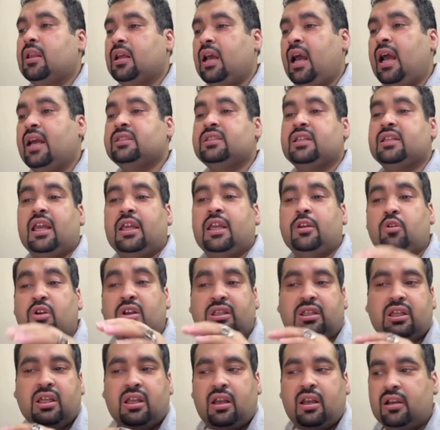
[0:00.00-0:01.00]
Guys, again, you can
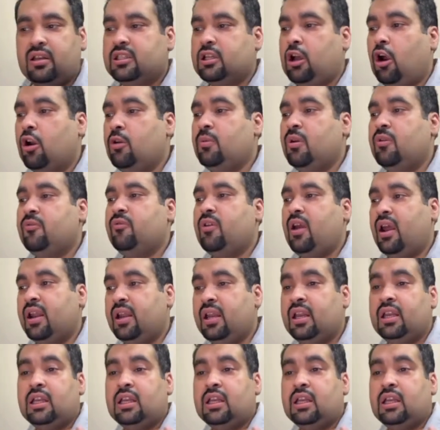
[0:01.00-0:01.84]
see the discount may vary.